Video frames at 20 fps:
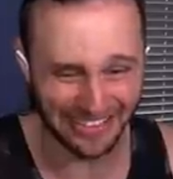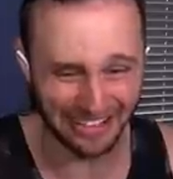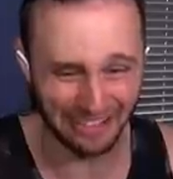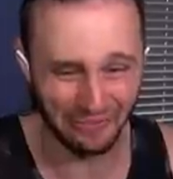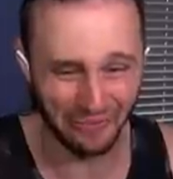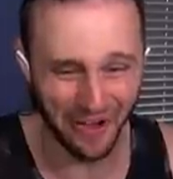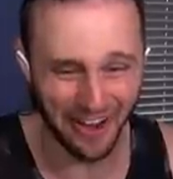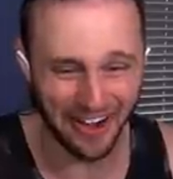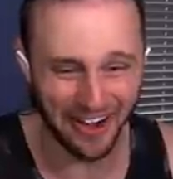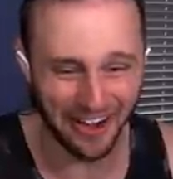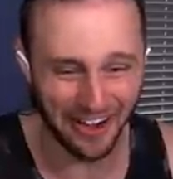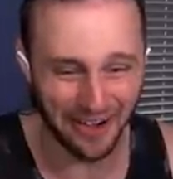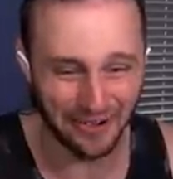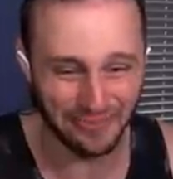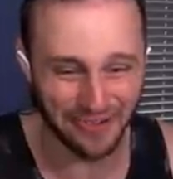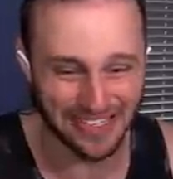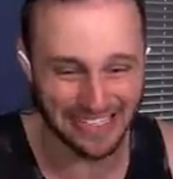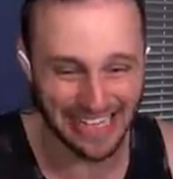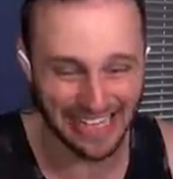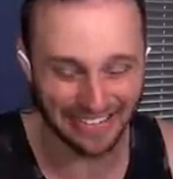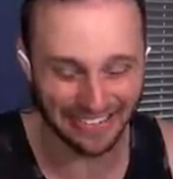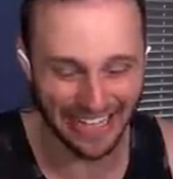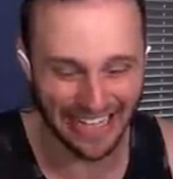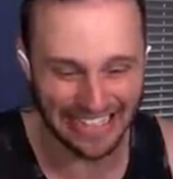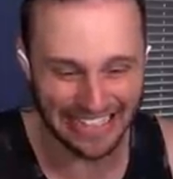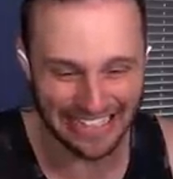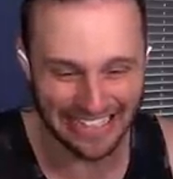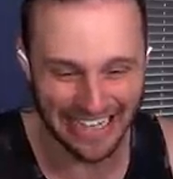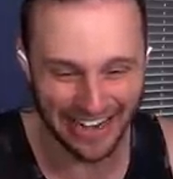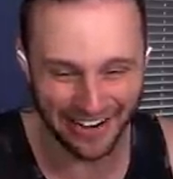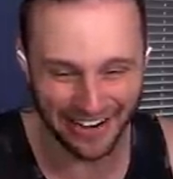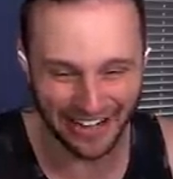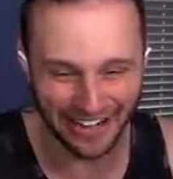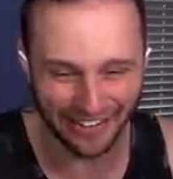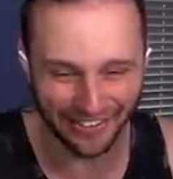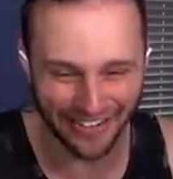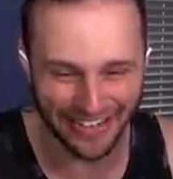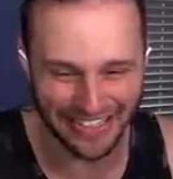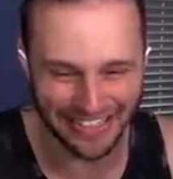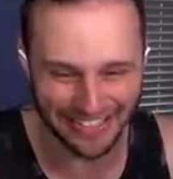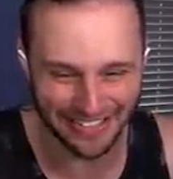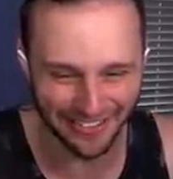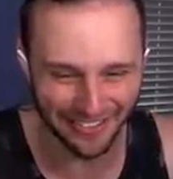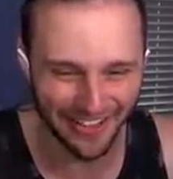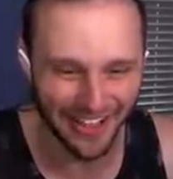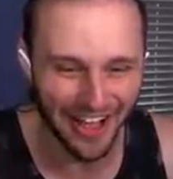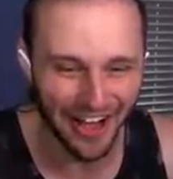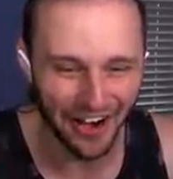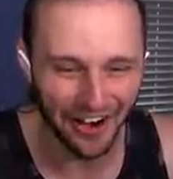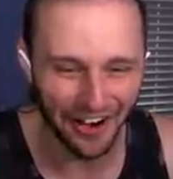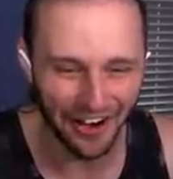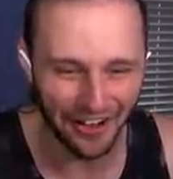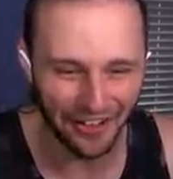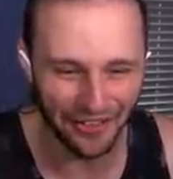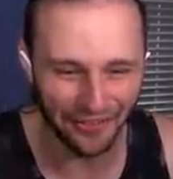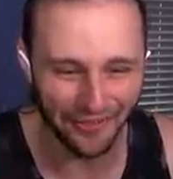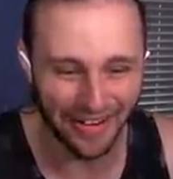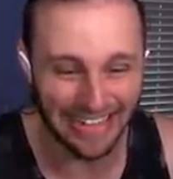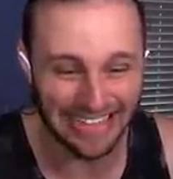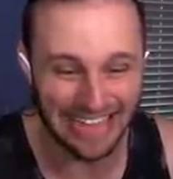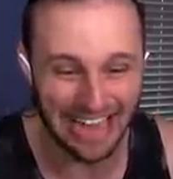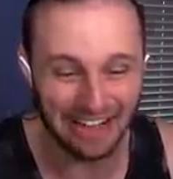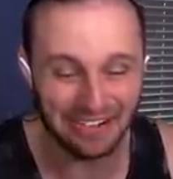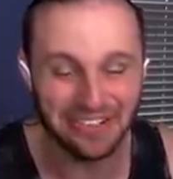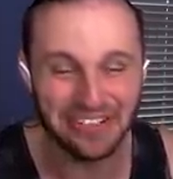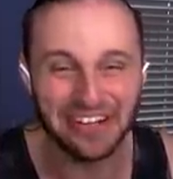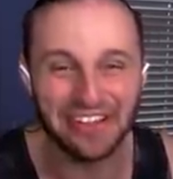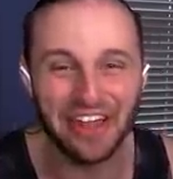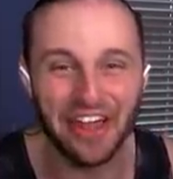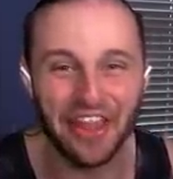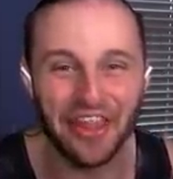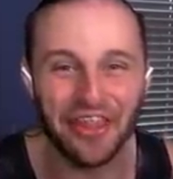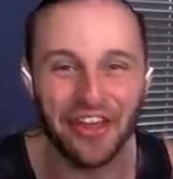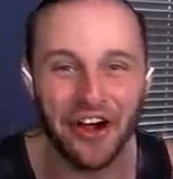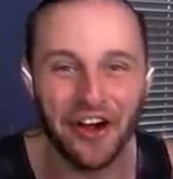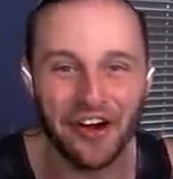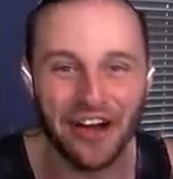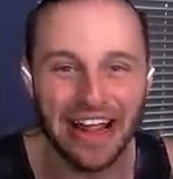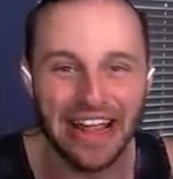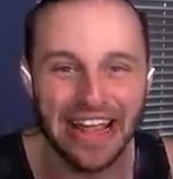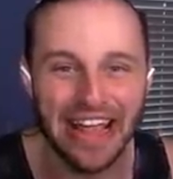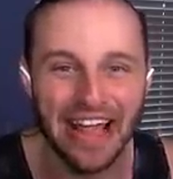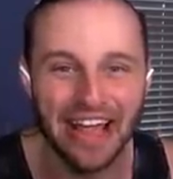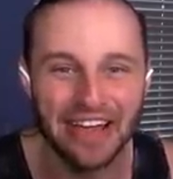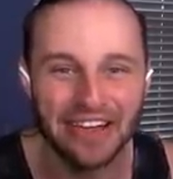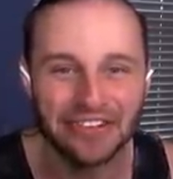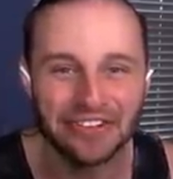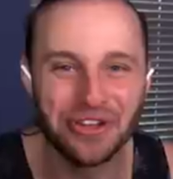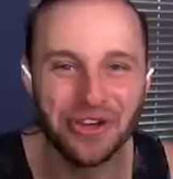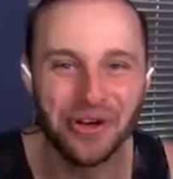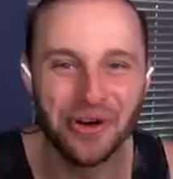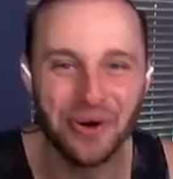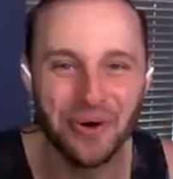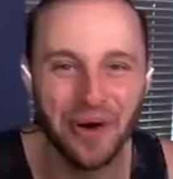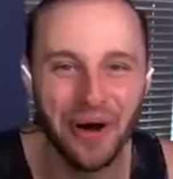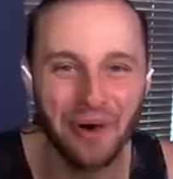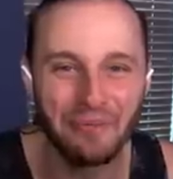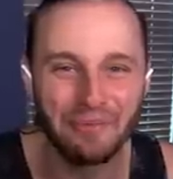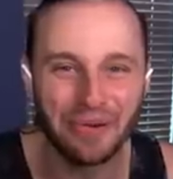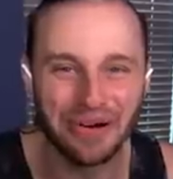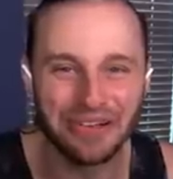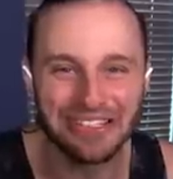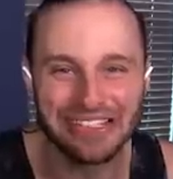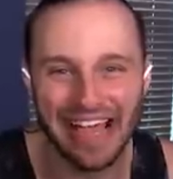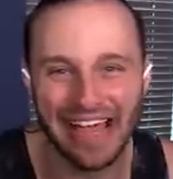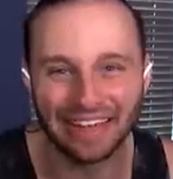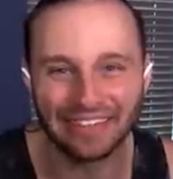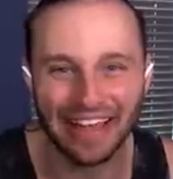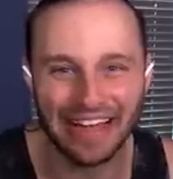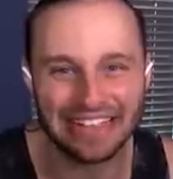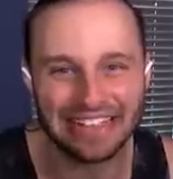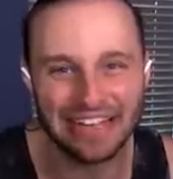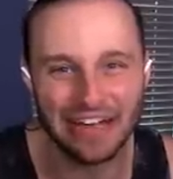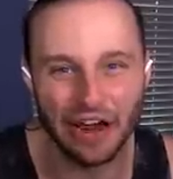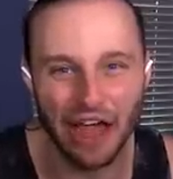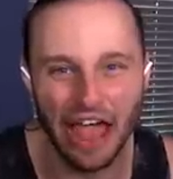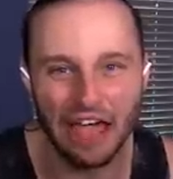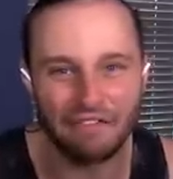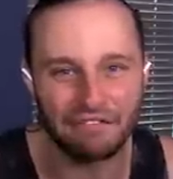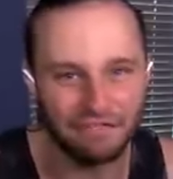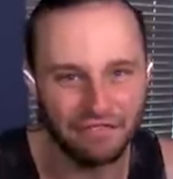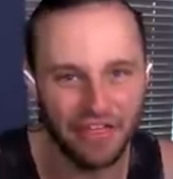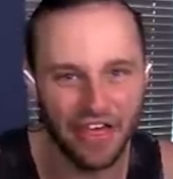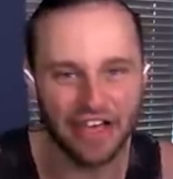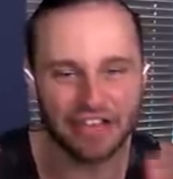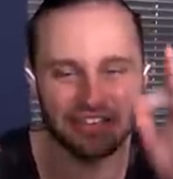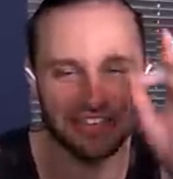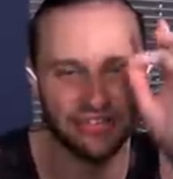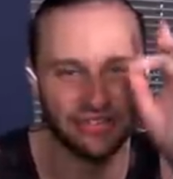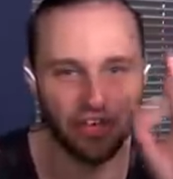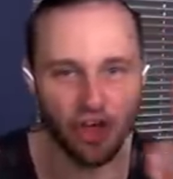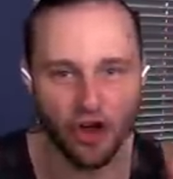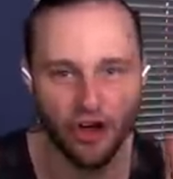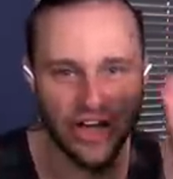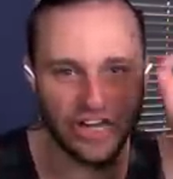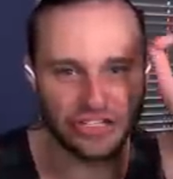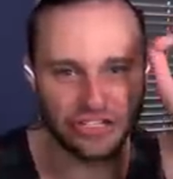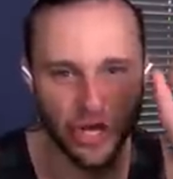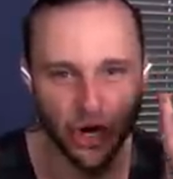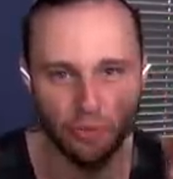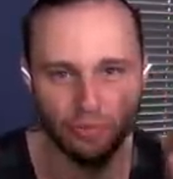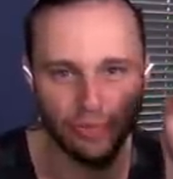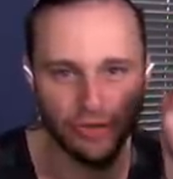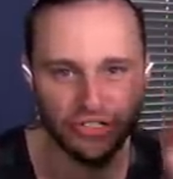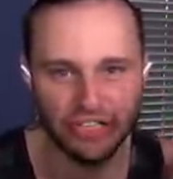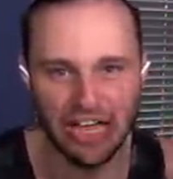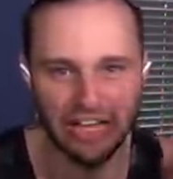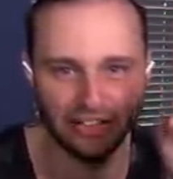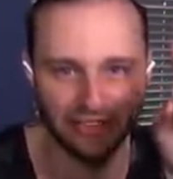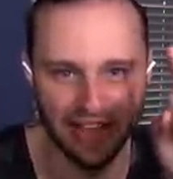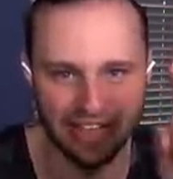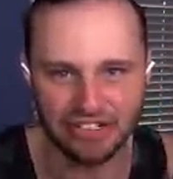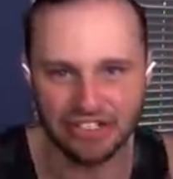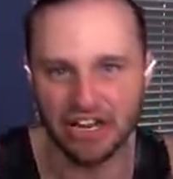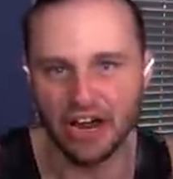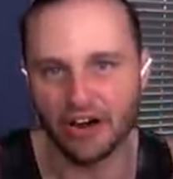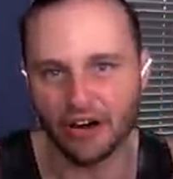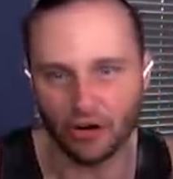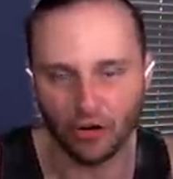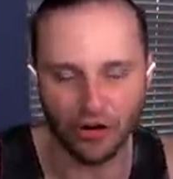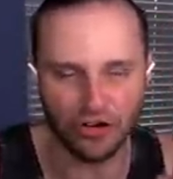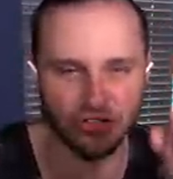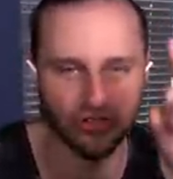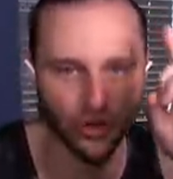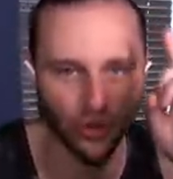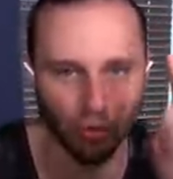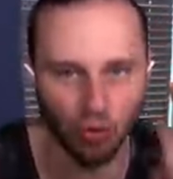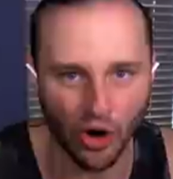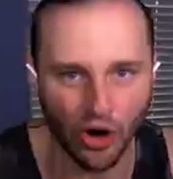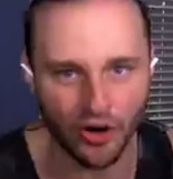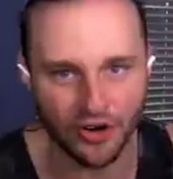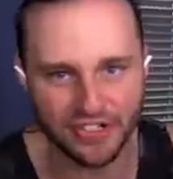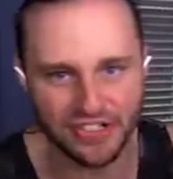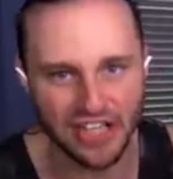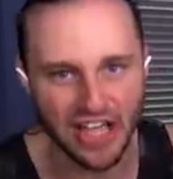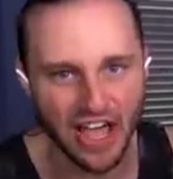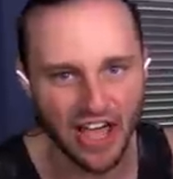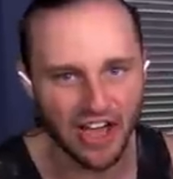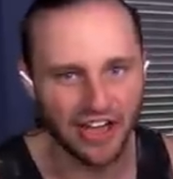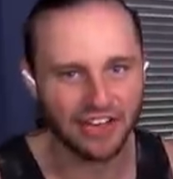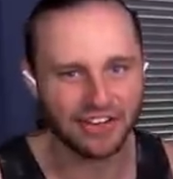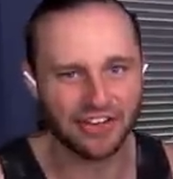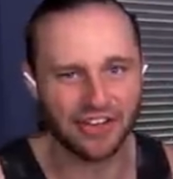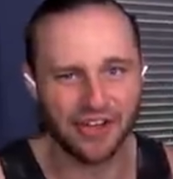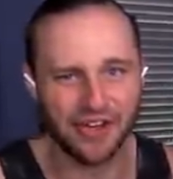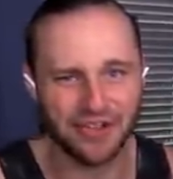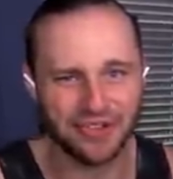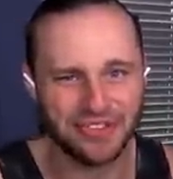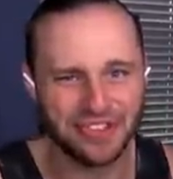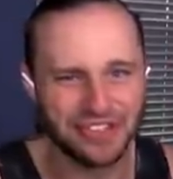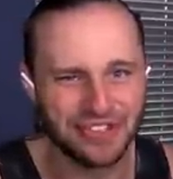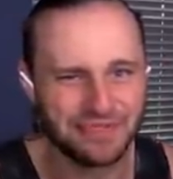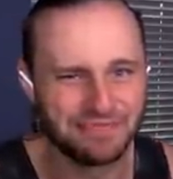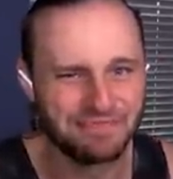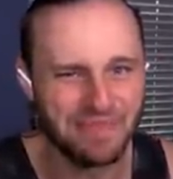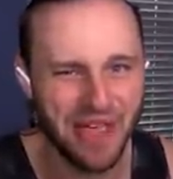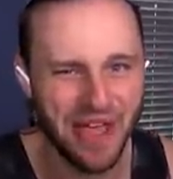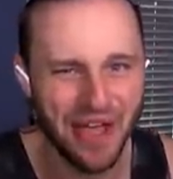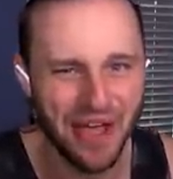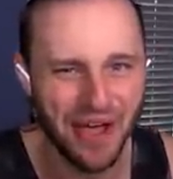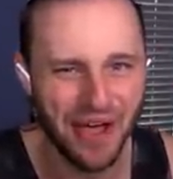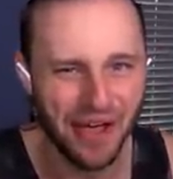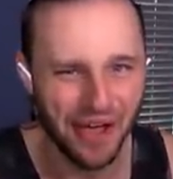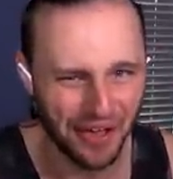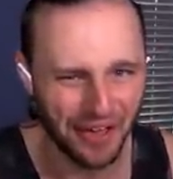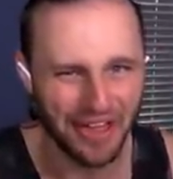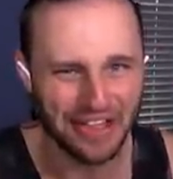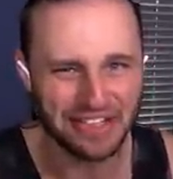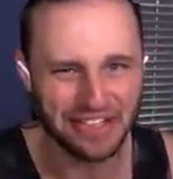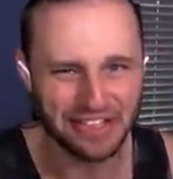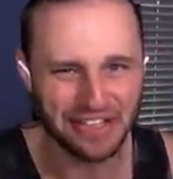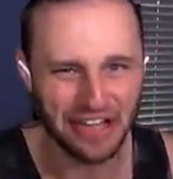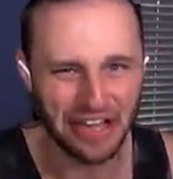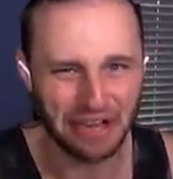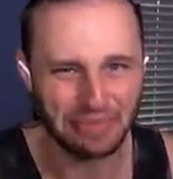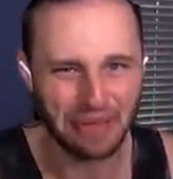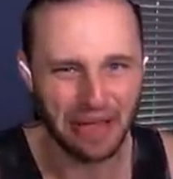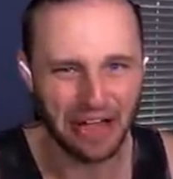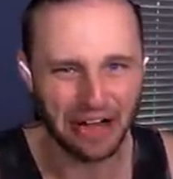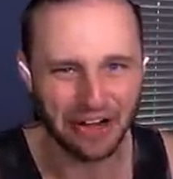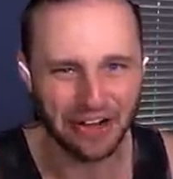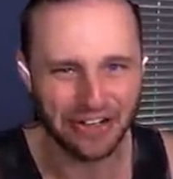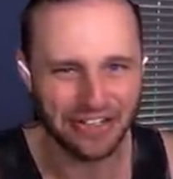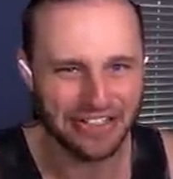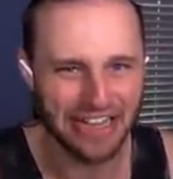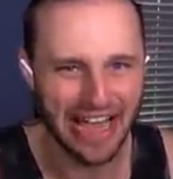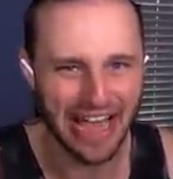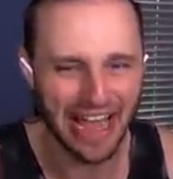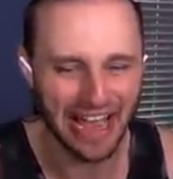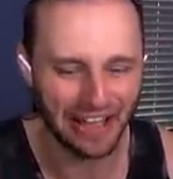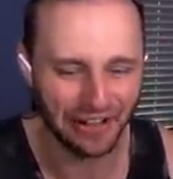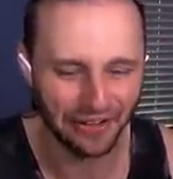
the 100% legendary crystal, all the way down to the 32% legendary. If this 32% legendary crystal works, dudes, this is gonna be a good day.